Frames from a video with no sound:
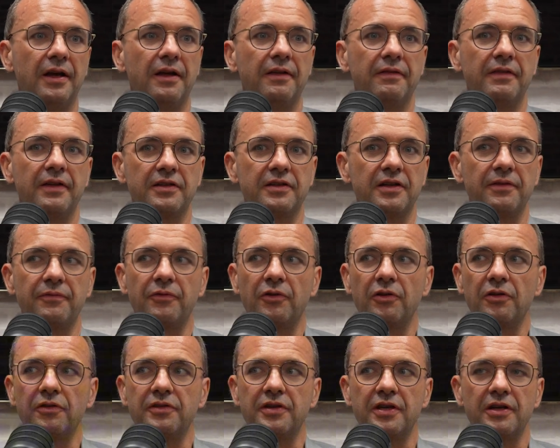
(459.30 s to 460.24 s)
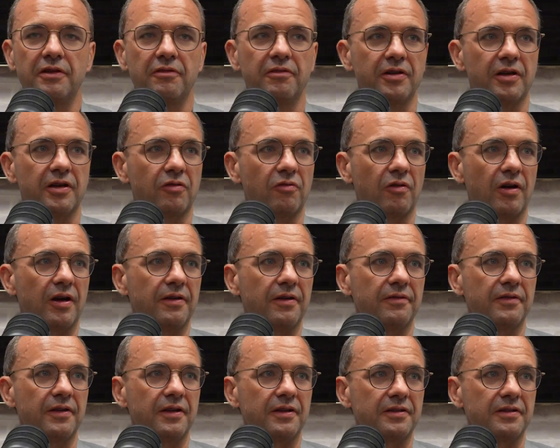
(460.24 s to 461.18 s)
things like volunteering are great.
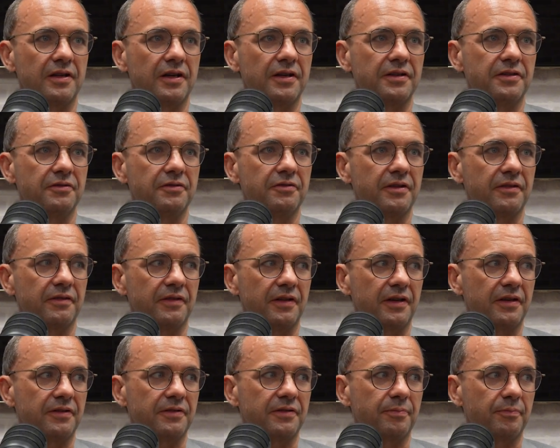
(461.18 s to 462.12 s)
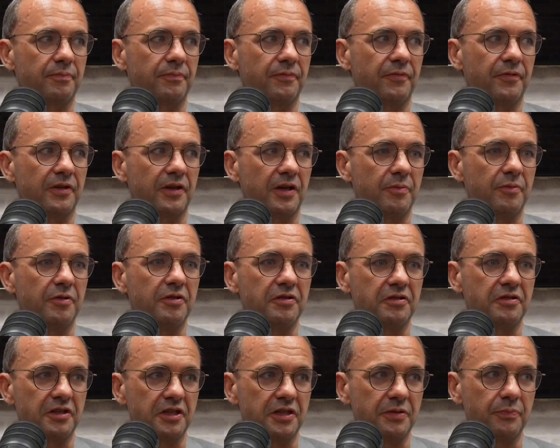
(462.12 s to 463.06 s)
Things like doing things for the
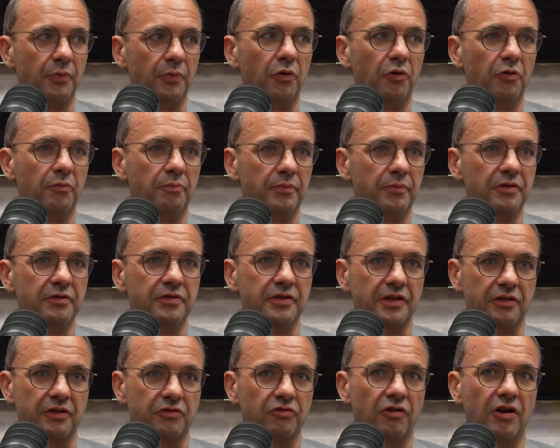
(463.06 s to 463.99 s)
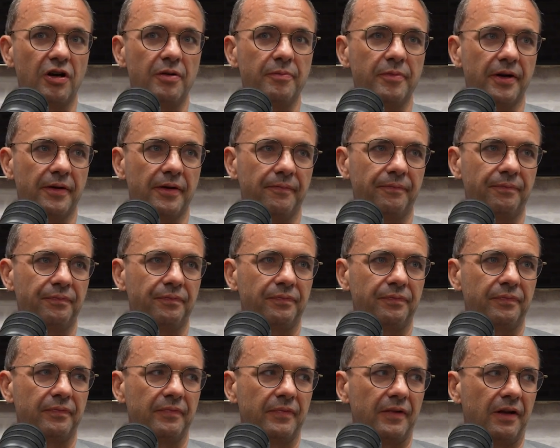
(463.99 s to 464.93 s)
community, sport, music, drama.
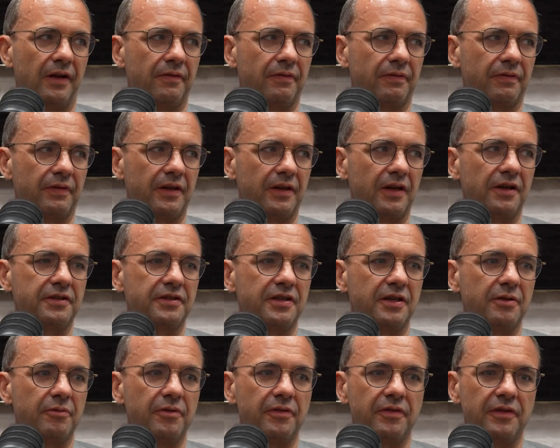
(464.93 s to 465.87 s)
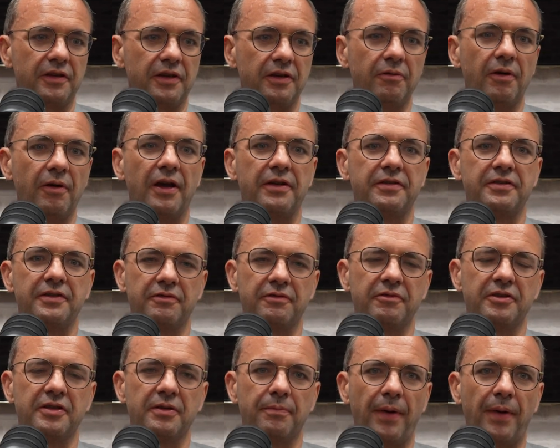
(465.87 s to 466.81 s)
The nice thing with the US is there
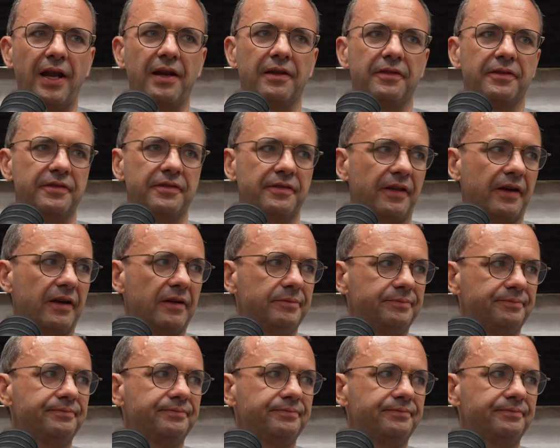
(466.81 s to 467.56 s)
is a balance there.